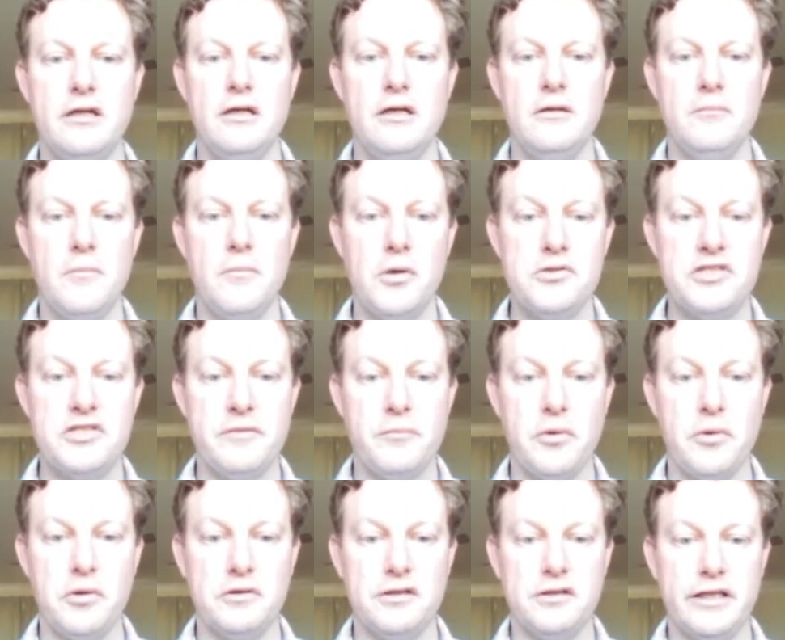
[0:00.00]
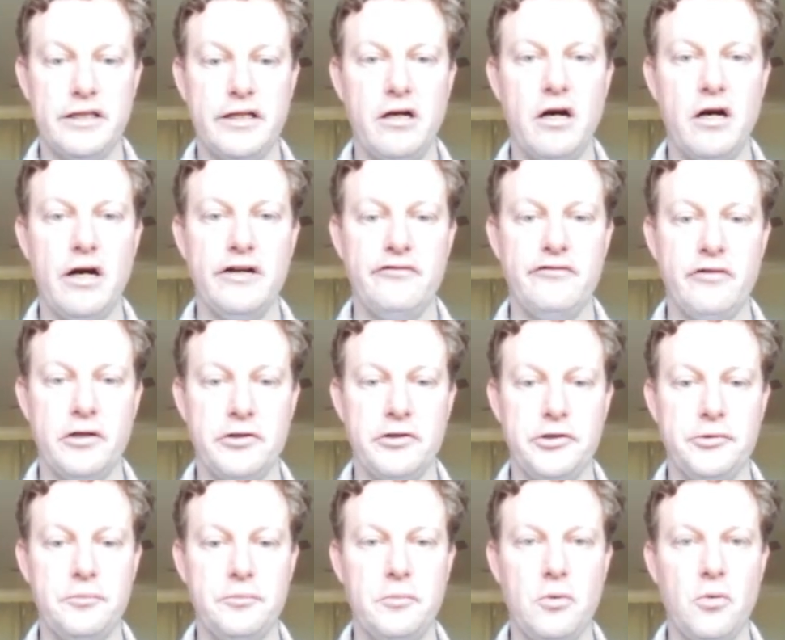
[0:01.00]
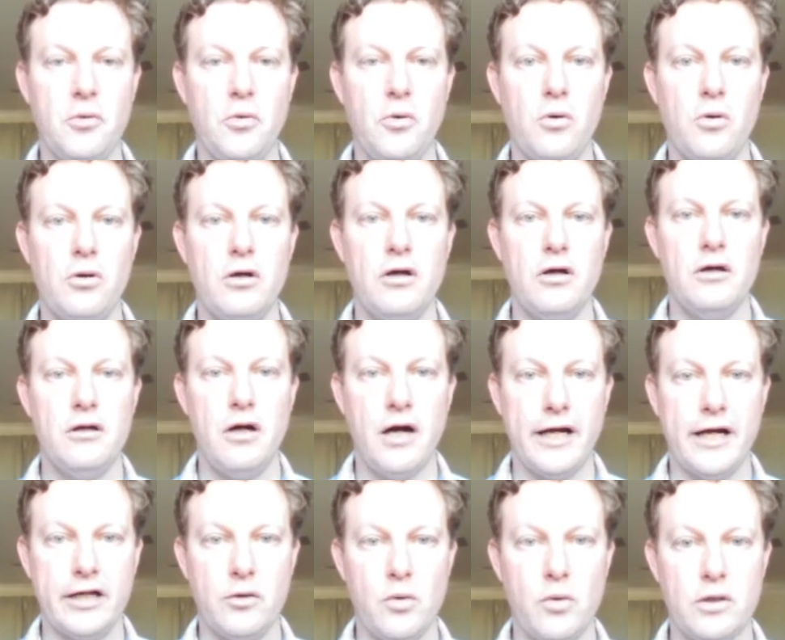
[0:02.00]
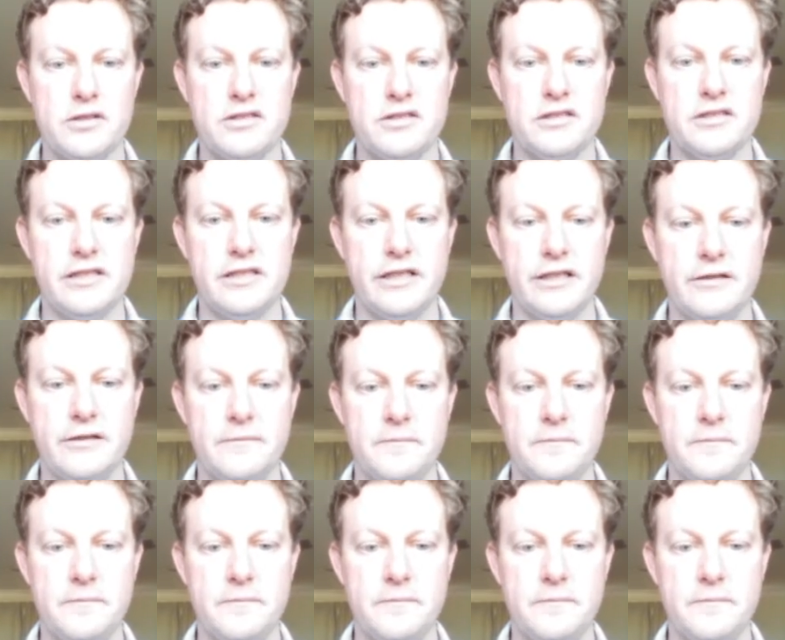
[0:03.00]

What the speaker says: most importantly, high volume or high quantity.